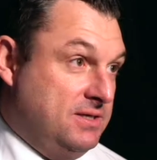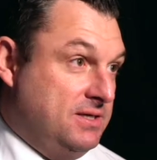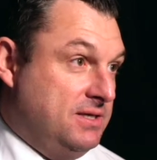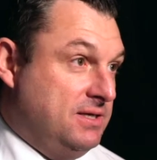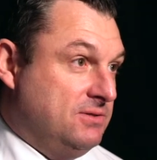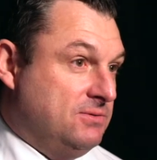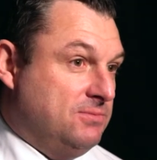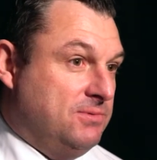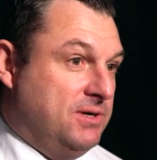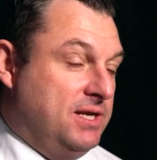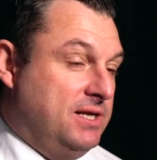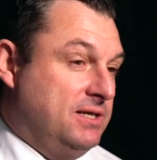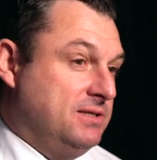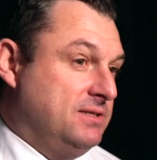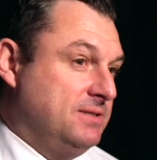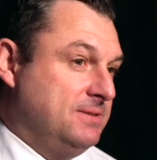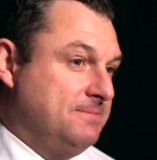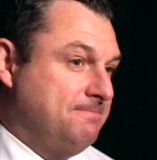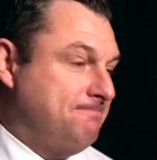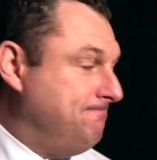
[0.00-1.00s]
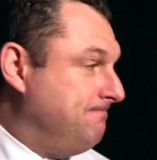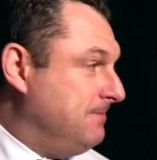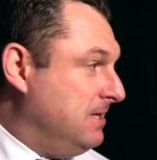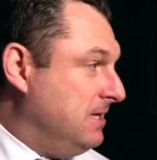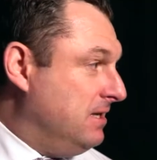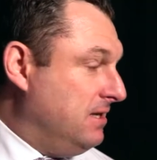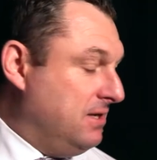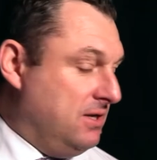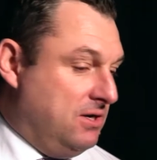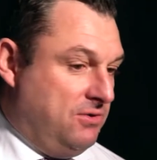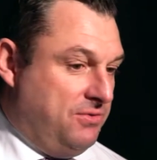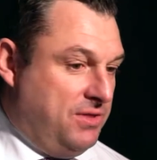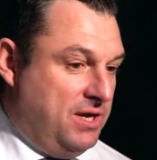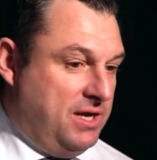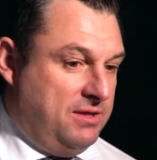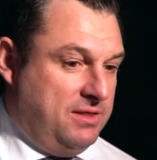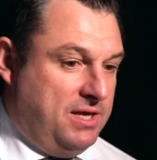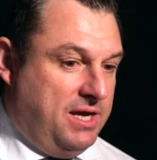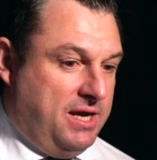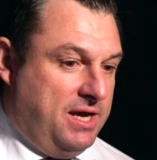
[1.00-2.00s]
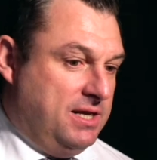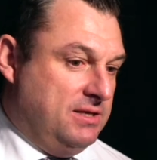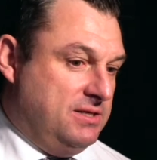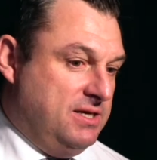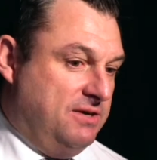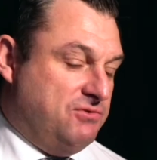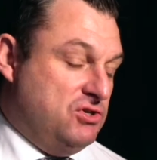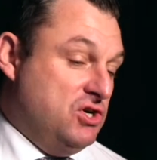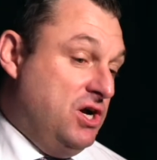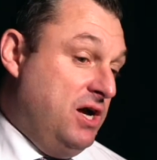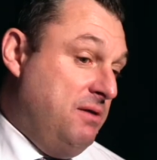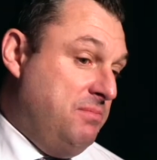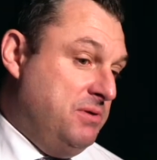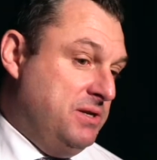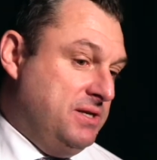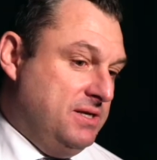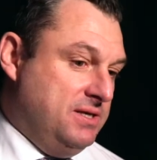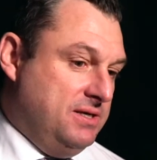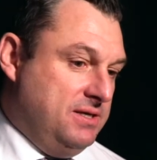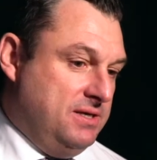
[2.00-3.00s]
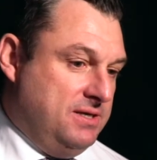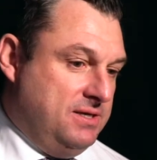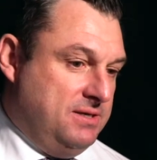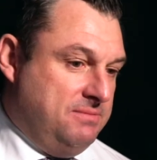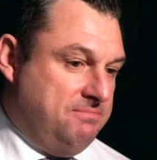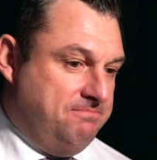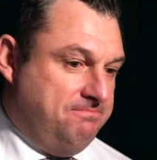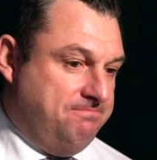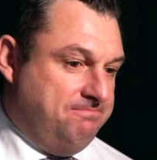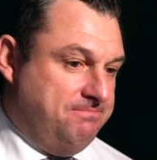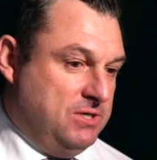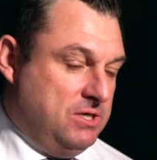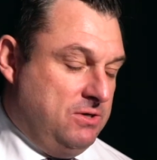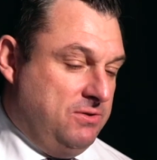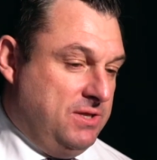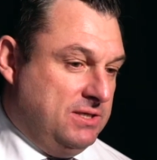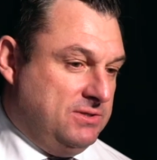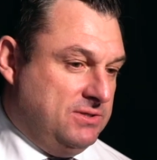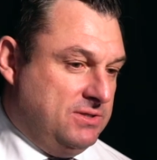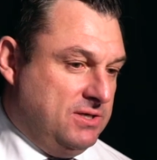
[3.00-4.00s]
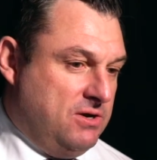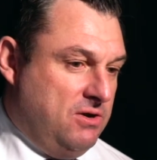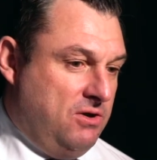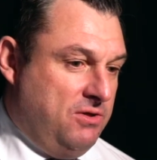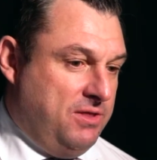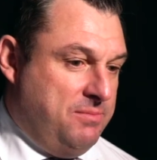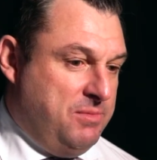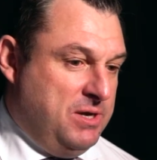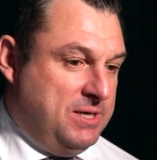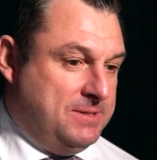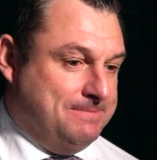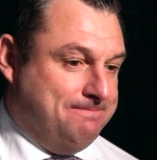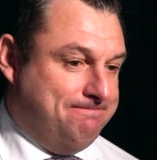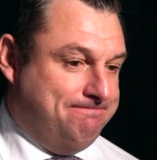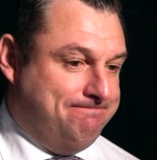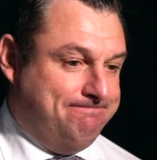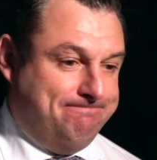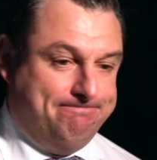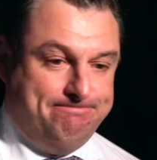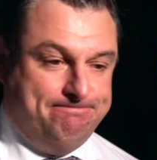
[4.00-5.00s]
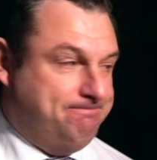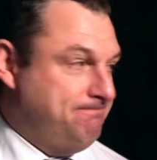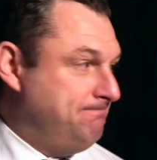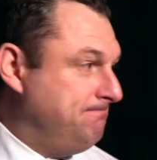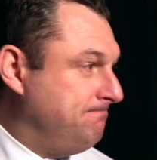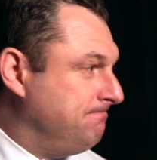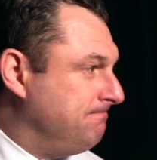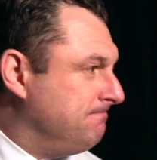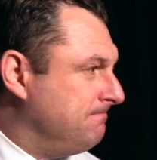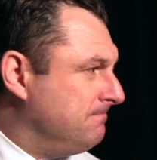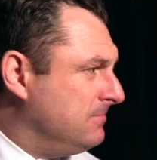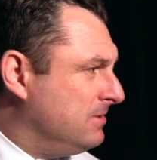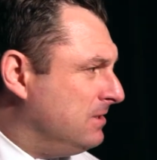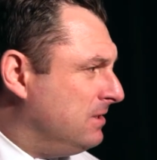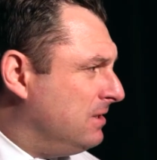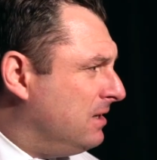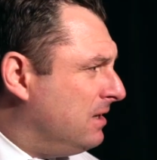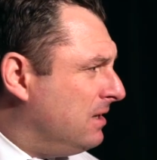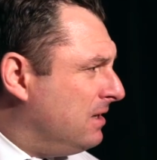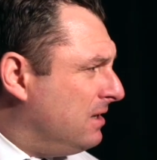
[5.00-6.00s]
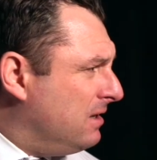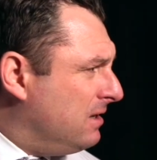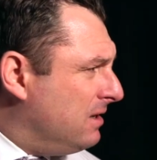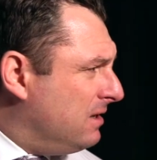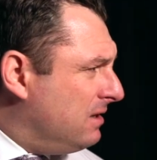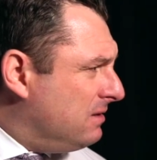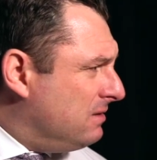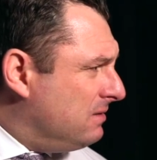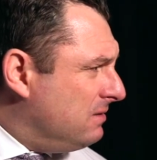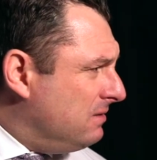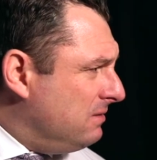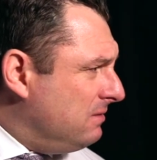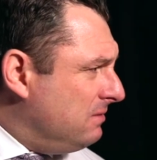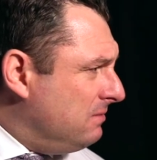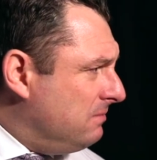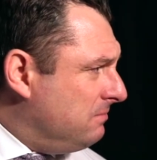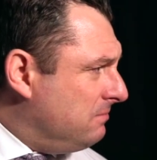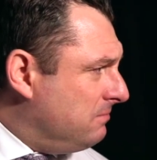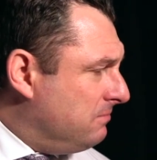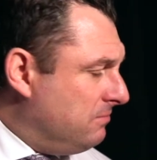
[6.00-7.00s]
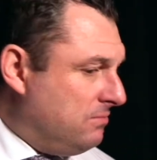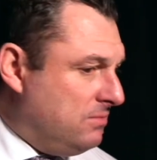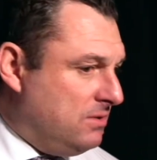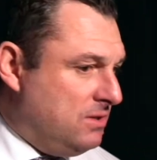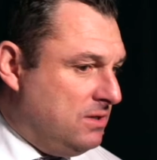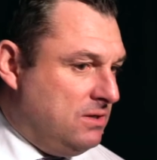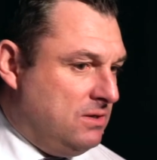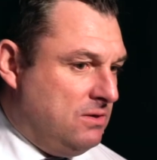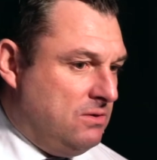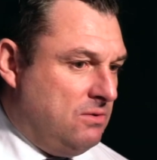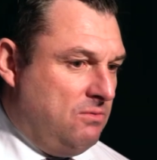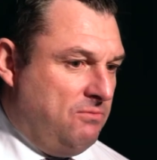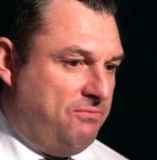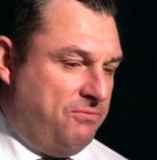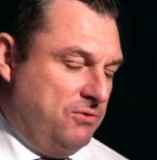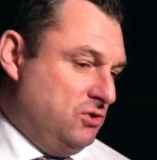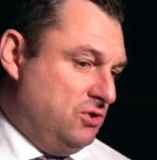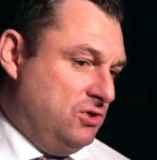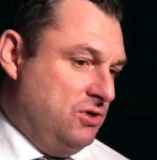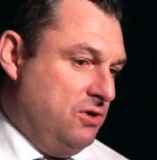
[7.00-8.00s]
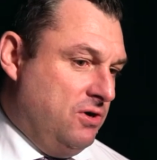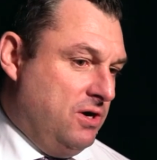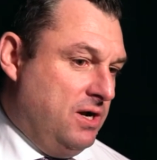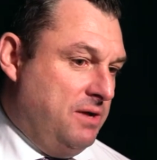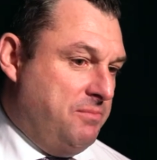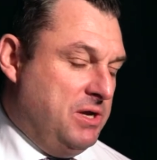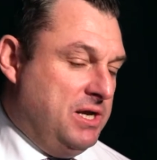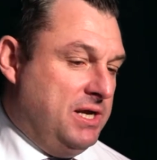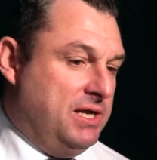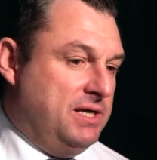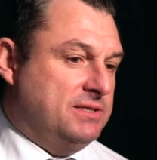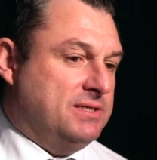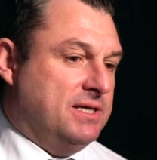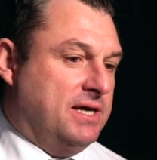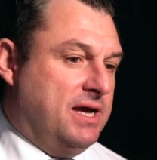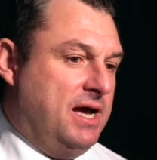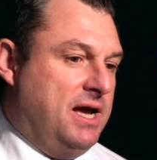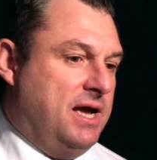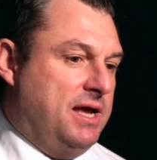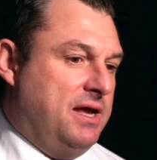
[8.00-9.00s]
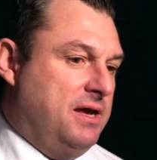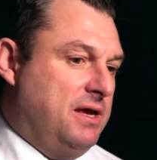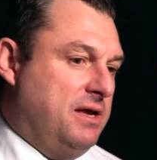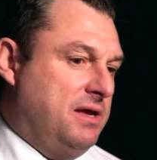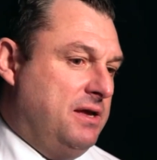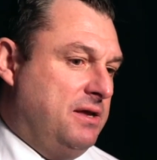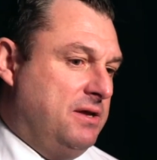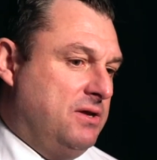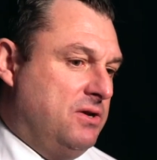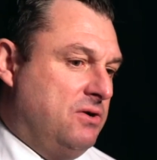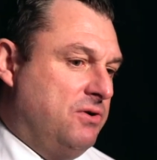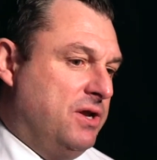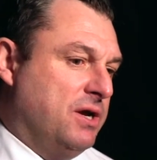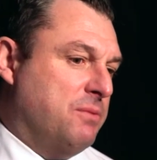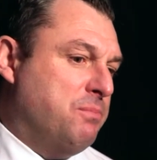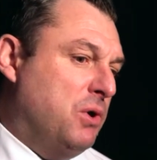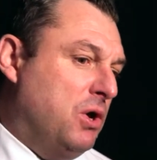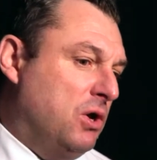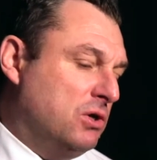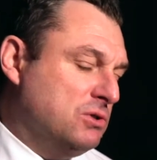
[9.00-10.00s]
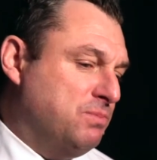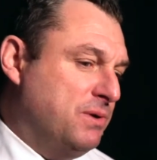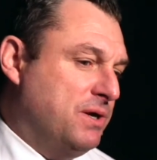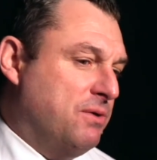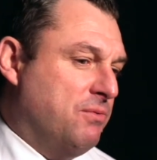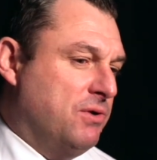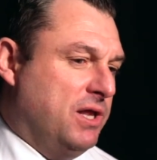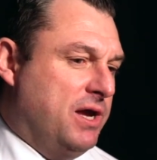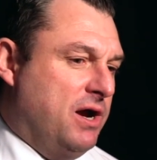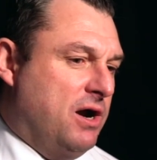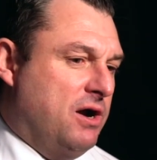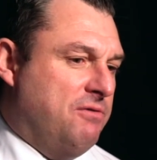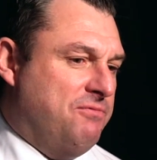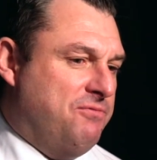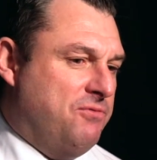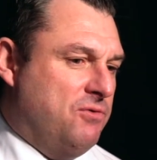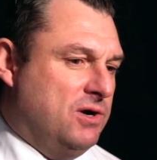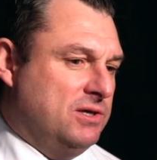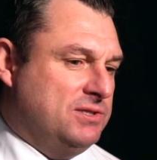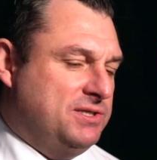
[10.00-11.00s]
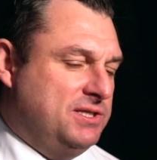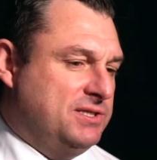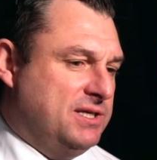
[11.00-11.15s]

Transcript: It is what it is. Uh, you know, they they got a tough job, and um, you know that's the call they made. Paul losing his cool a bit? For sure. I mean, he's a guy, uh, you know, Nick Paul's played really hard for us.